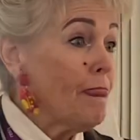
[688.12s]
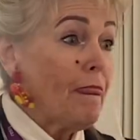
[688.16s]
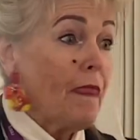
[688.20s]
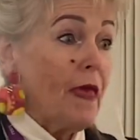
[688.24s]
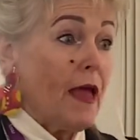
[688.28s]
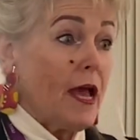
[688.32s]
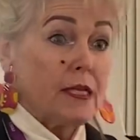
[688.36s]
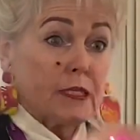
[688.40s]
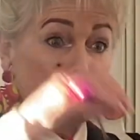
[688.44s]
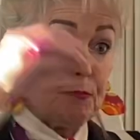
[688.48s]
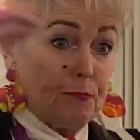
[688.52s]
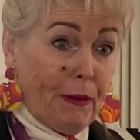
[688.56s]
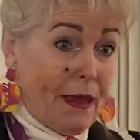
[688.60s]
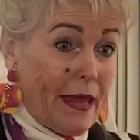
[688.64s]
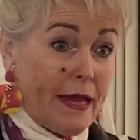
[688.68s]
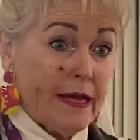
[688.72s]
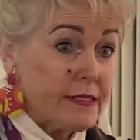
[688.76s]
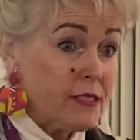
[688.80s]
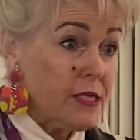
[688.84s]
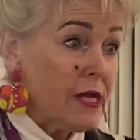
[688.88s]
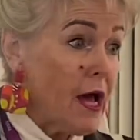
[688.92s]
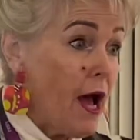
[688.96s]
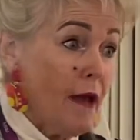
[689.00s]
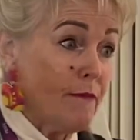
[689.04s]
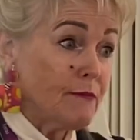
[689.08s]
It's beer
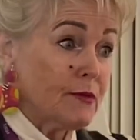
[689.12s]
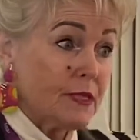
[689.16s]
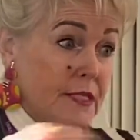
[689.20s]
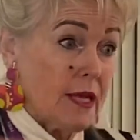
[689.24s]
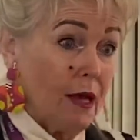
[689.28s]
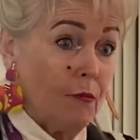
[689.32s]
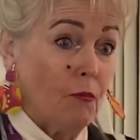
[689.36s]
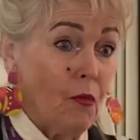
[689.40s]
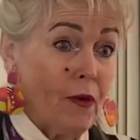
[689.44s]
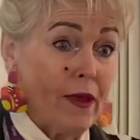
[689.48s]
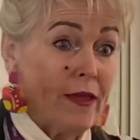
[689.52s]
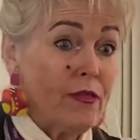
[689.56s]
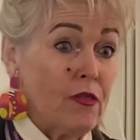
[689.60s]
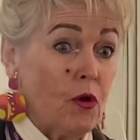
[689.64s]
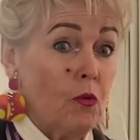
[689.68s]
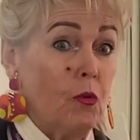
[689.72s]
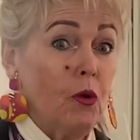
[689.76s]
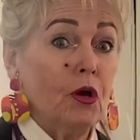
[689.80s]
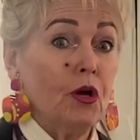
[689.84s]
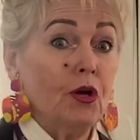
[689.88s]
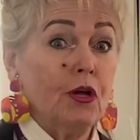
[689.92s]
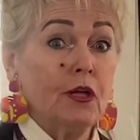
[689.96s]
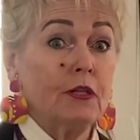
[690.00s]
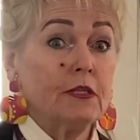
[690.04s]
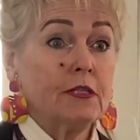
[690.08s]
time somewhere in the
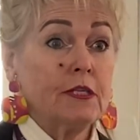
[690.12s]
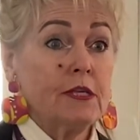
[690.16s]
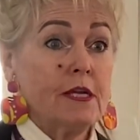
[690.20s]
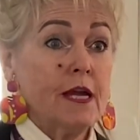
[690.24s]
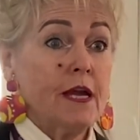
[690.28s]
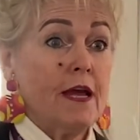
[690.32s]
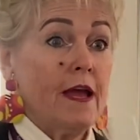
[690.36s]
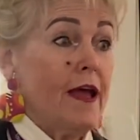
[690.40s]
world.